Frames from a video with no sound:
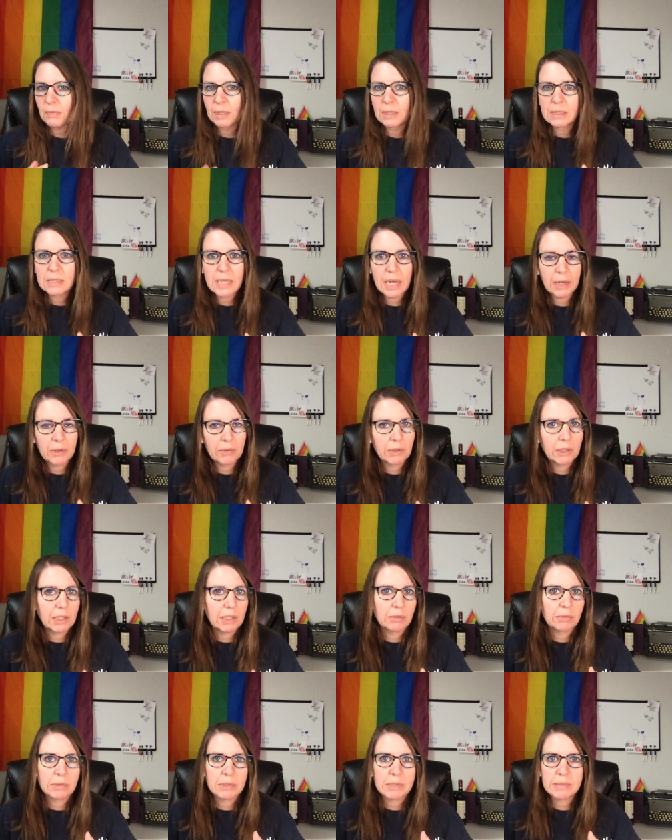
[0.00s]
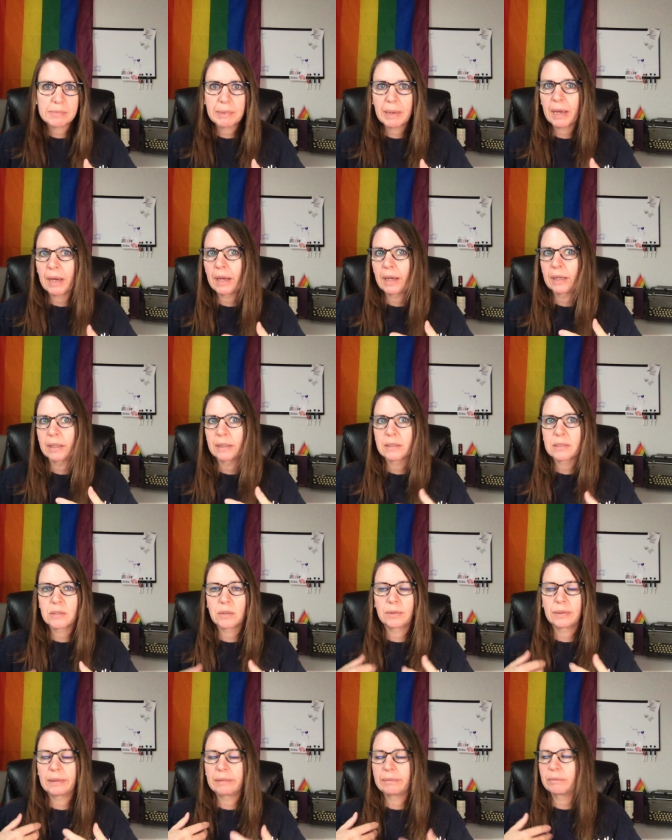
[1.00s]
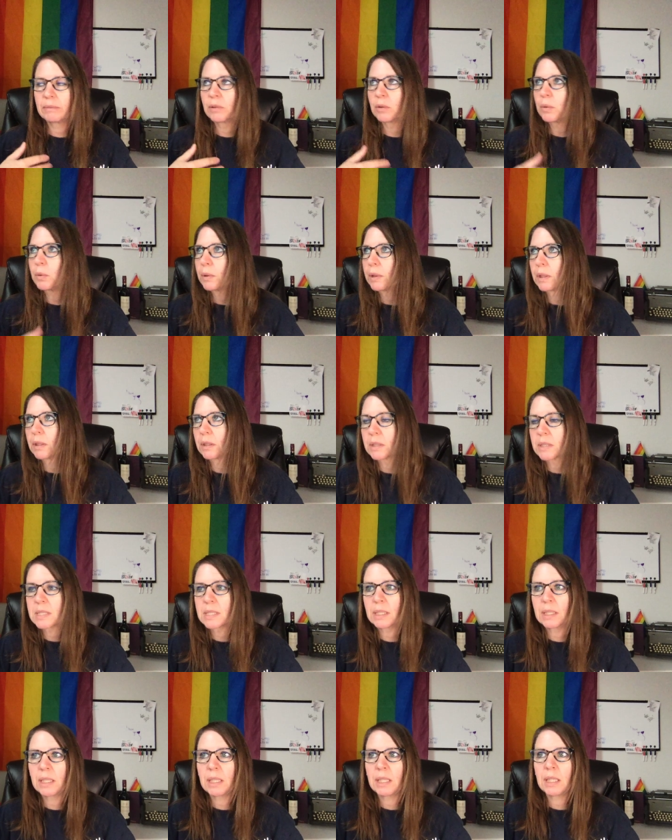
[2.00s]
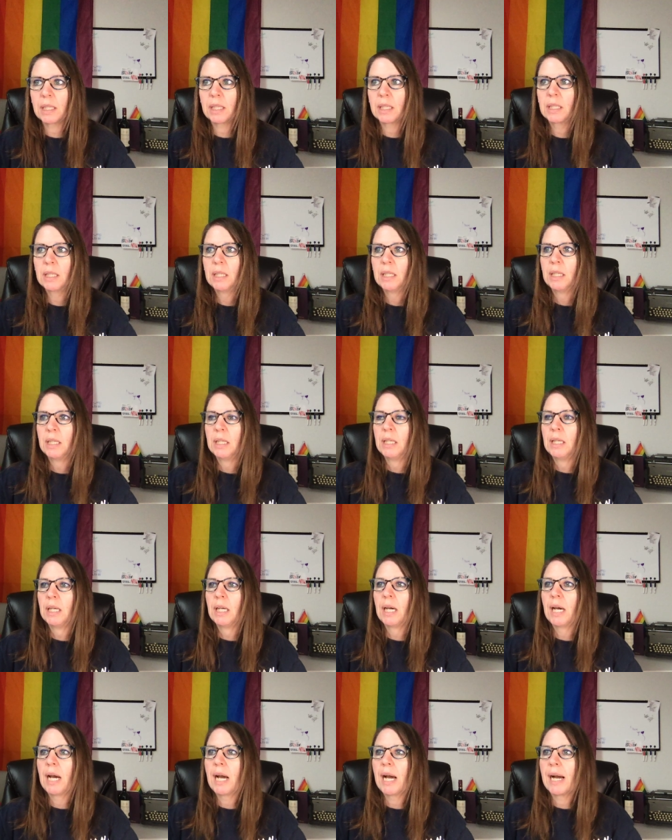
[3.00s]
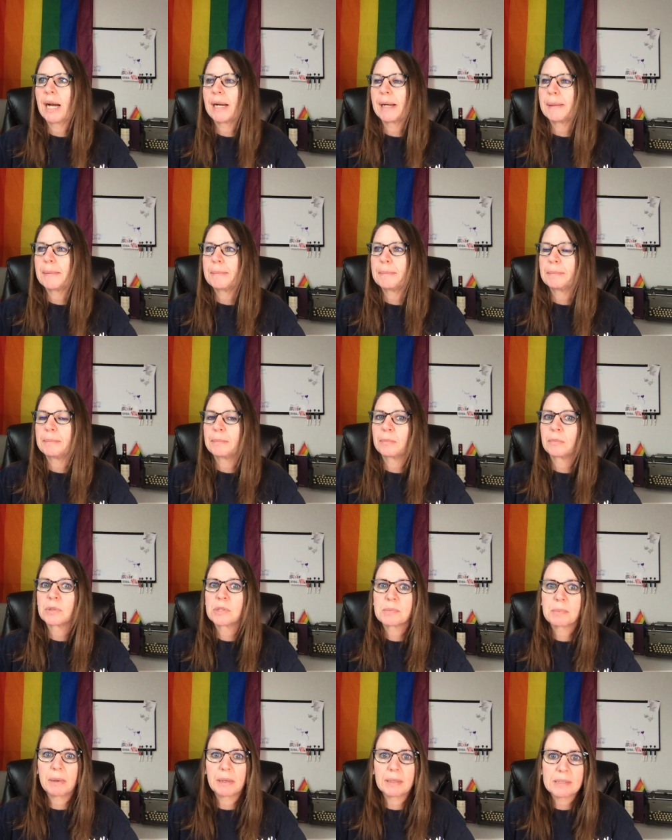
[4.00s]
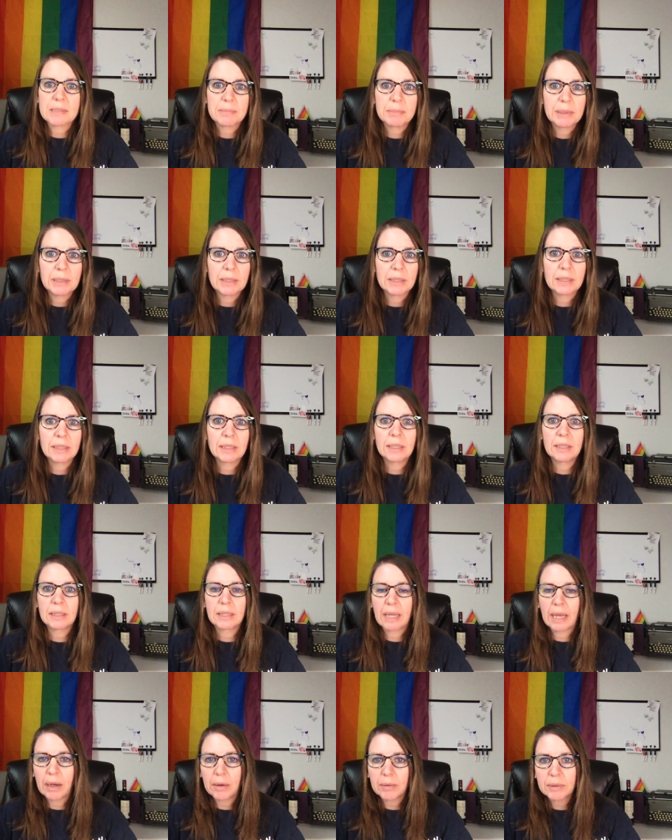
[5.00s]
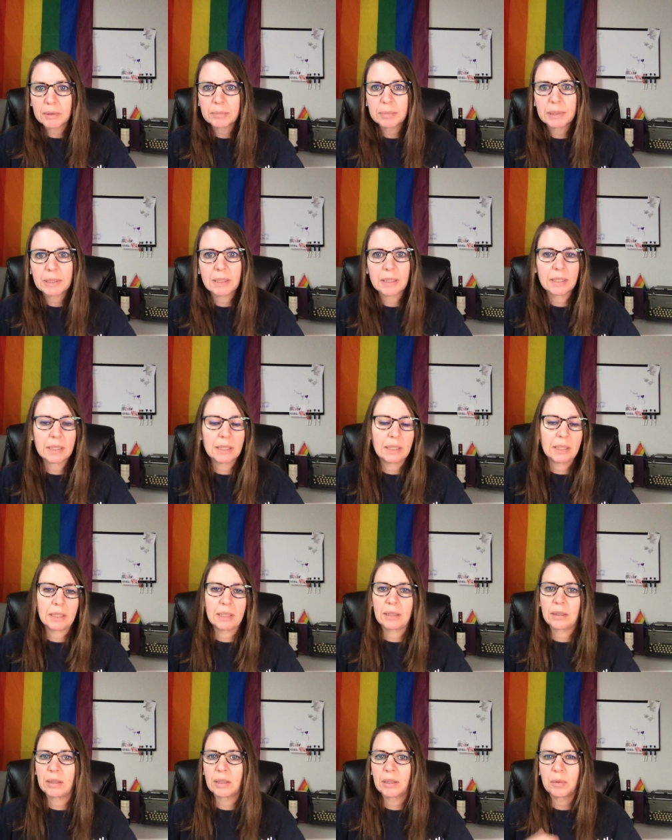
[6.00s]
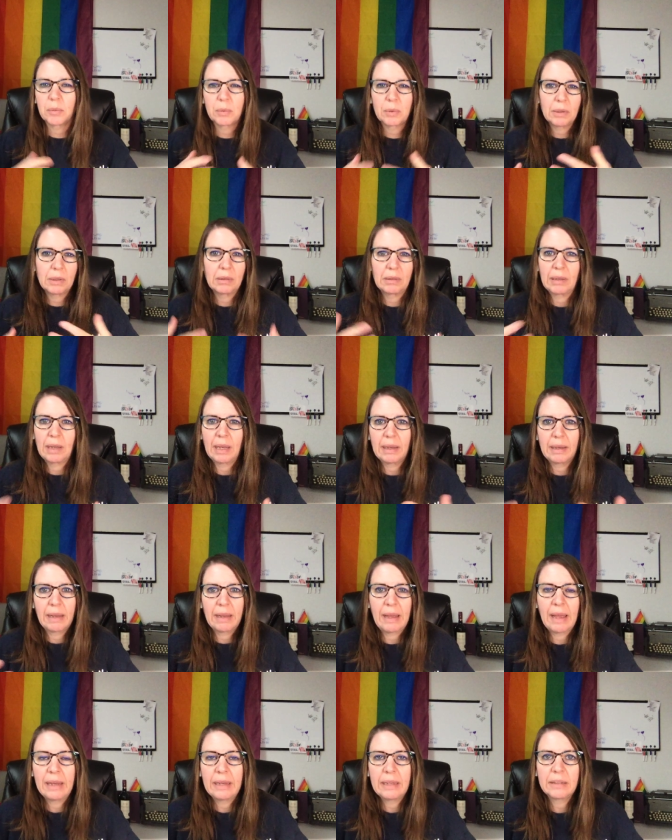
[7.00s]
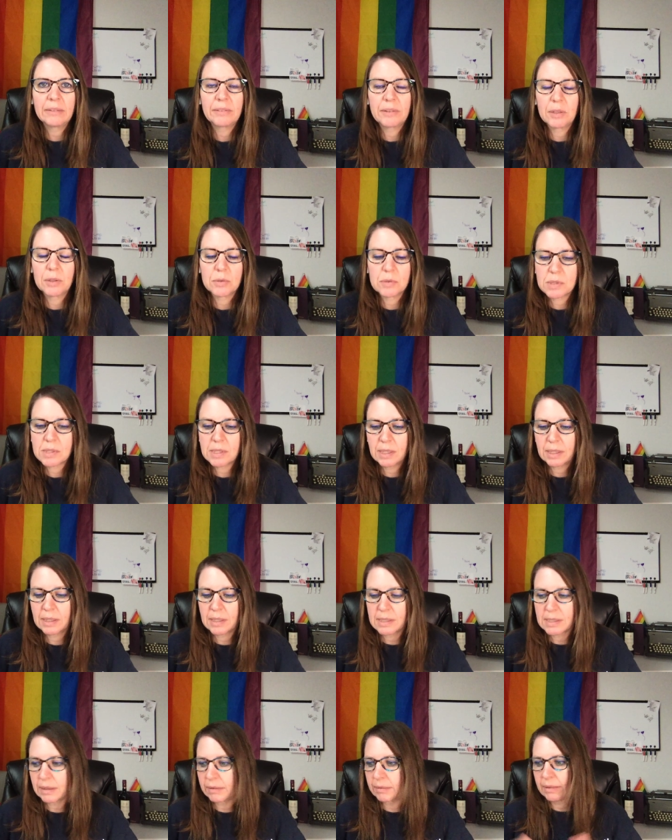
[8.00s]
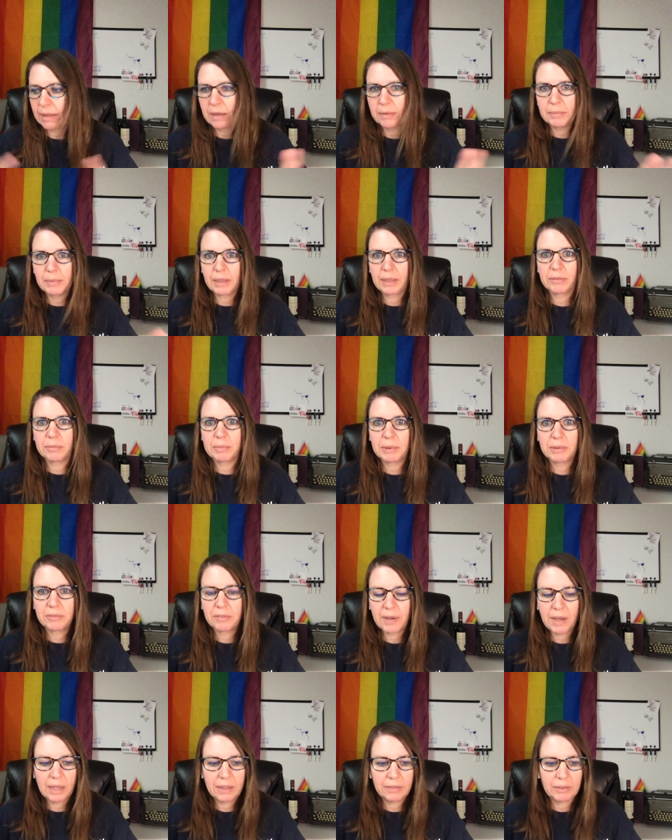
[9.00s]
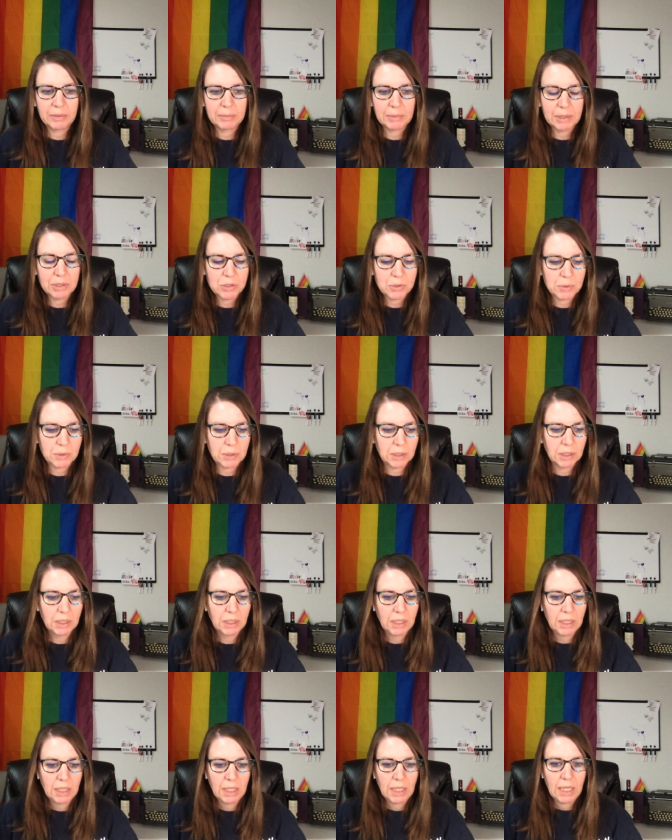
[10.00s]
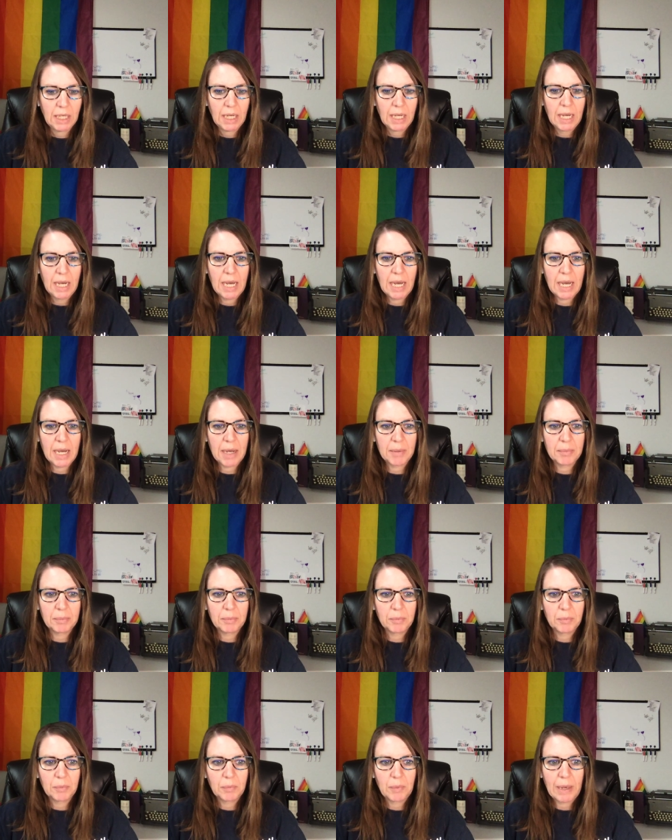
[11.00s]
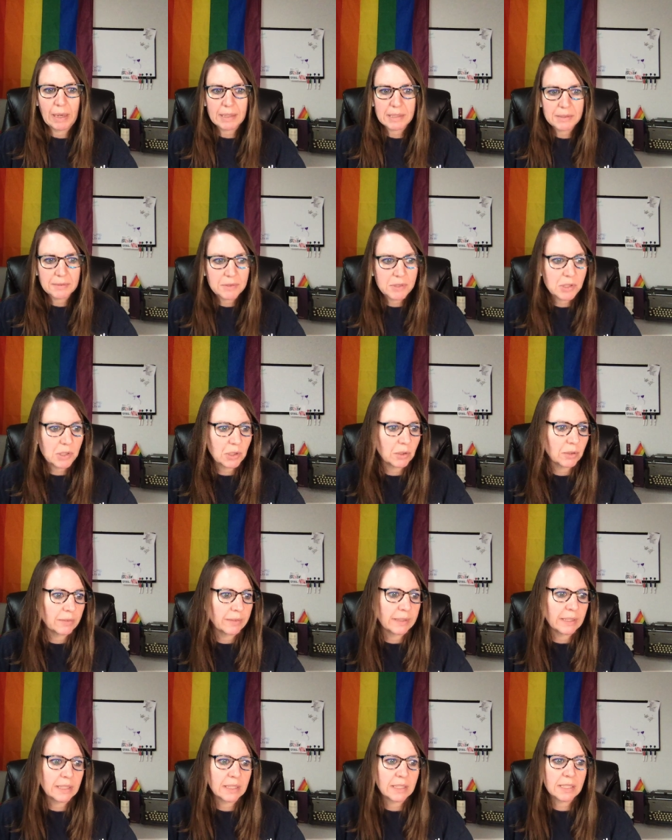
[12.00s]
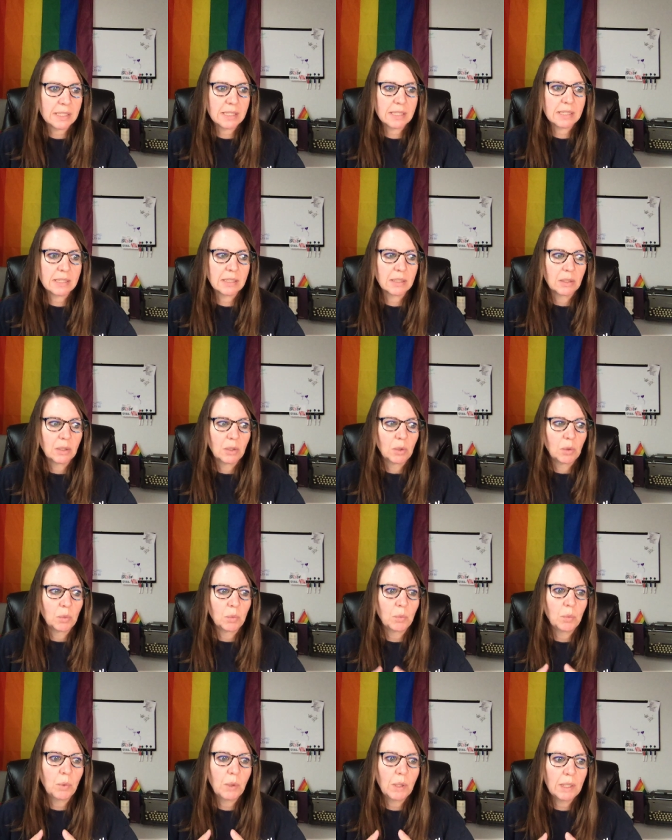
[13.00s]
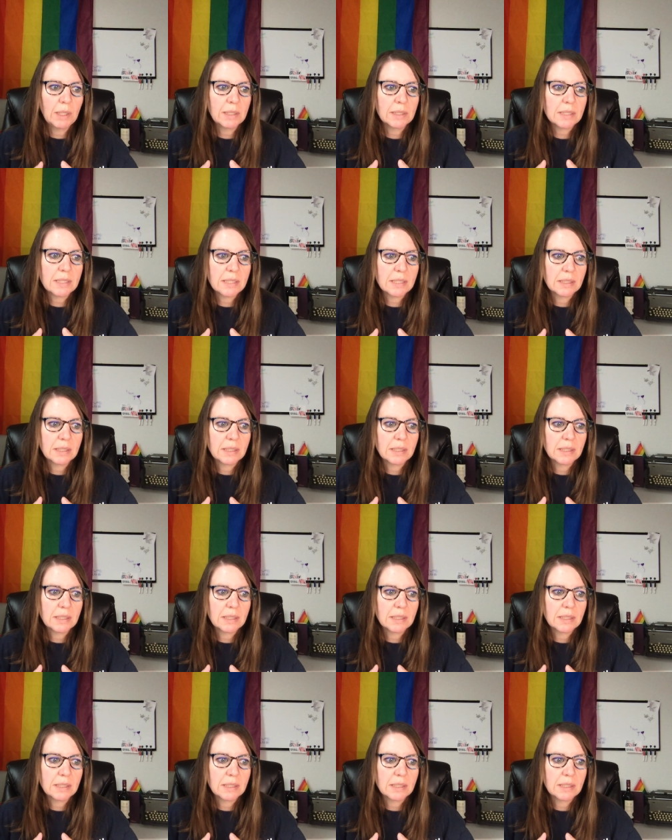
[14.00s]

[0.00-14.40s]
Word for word: integrity, respect, or the loyalty, um, responsibility, accountability, you know, any of those things. That may have been five, I'm not sure um, acts of service, what